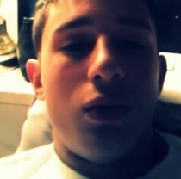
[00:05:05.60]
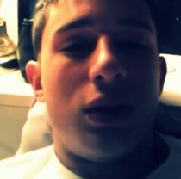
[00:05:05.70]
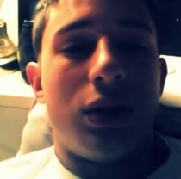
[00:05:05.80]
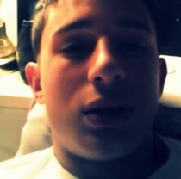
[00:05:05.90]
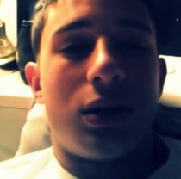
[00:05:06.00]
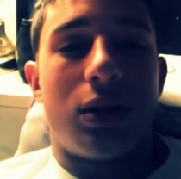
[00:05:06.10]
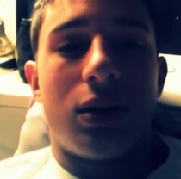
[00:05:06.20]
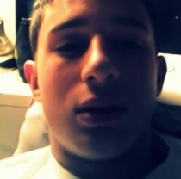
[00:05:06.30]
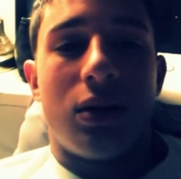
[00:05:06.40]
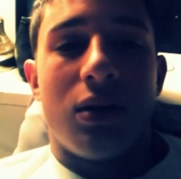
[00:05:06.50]
who just
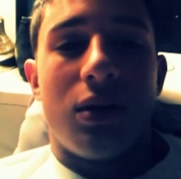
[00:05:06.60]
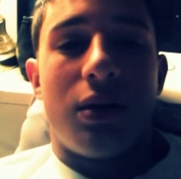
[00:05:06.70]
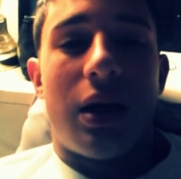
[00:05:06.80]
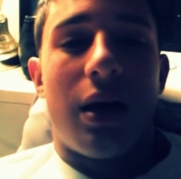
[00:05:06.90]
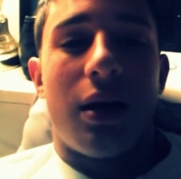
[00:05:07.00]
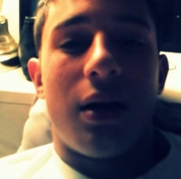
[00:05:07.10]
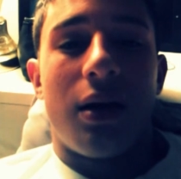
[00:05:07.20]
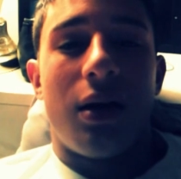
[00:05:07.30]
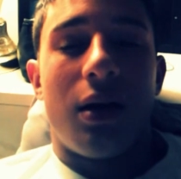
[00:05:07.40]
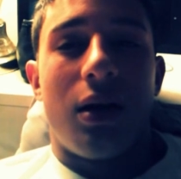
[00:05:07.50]

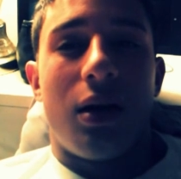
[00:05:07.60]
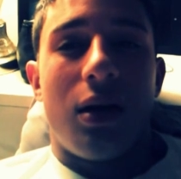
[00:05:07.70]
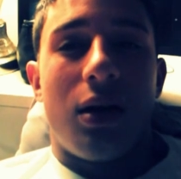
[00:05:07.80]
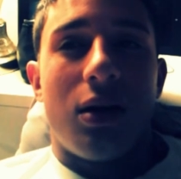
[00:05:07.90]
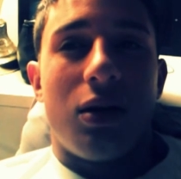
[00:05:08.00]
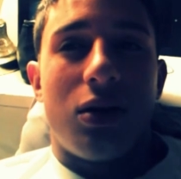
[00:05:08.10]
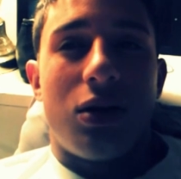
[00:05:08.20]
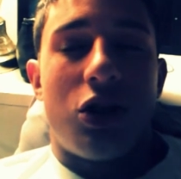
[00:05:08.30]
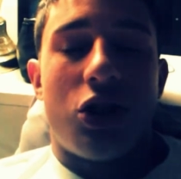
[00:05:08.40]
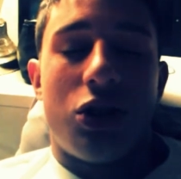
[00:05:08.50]
think
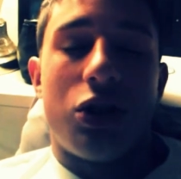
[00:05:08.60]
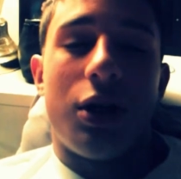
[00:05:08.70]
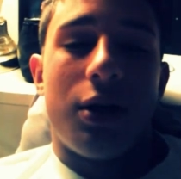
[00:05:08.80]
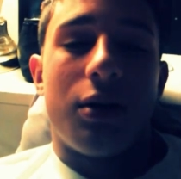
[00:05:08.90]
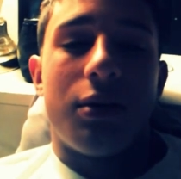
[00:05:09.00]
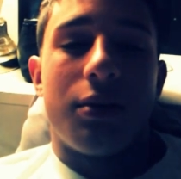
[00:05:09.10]
she's a shit.